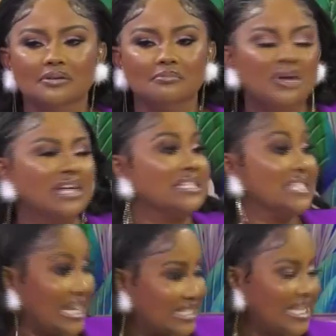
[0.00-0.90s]
Mate,
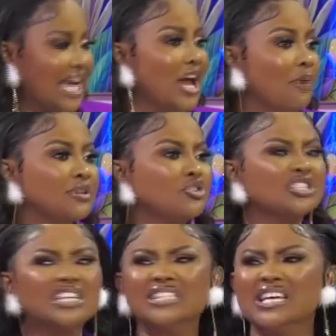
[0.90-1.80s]
I say now person
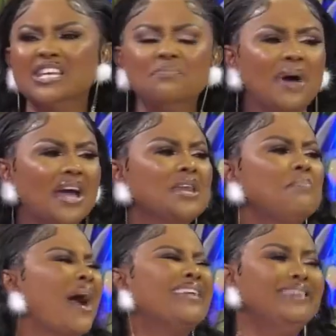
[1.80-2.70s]
say nipa
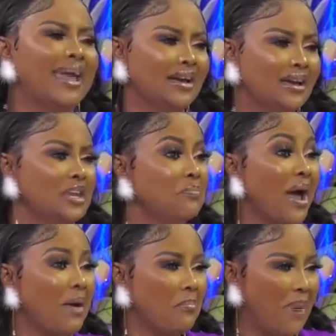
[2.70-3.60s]
nipa nipa
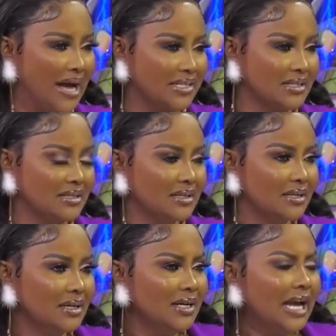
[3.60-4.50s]
e bad.
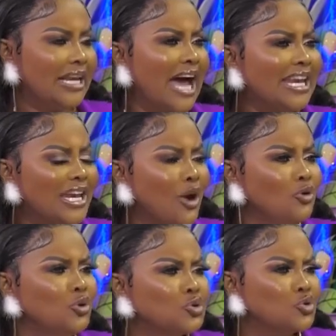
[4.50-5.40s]
Now they now
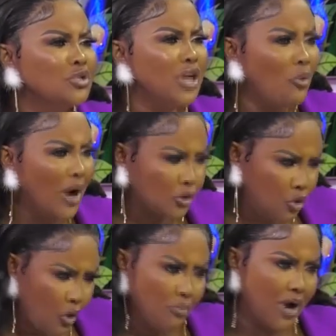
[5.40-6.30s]
use the word
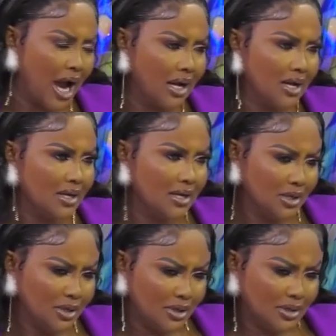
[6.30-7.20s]
Cobra
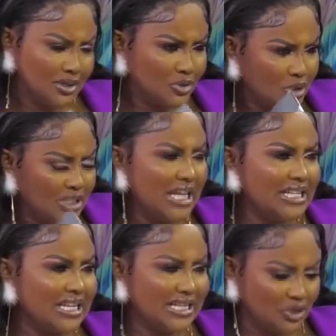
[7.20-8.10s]
to say
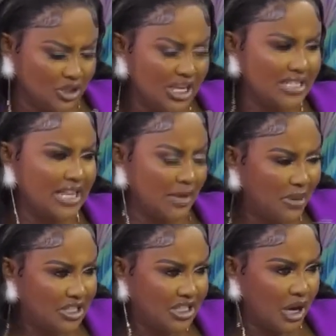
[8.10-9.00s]
say
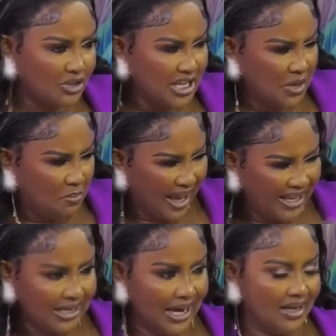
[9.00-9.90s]
big now say nipa
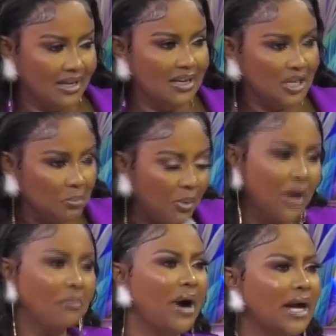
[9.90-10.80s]
nipa nipa
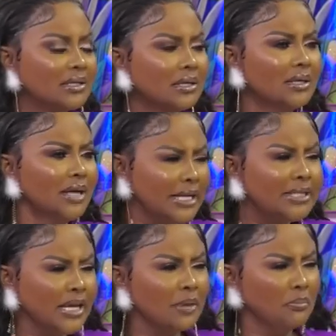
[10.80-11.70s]
e bad. I
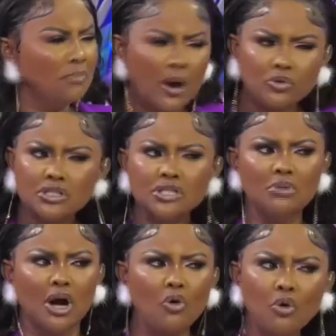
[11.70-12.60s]
didn't bow to
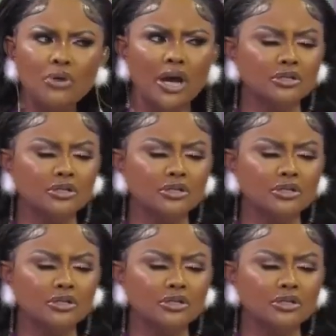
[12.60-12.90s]
my Cobra.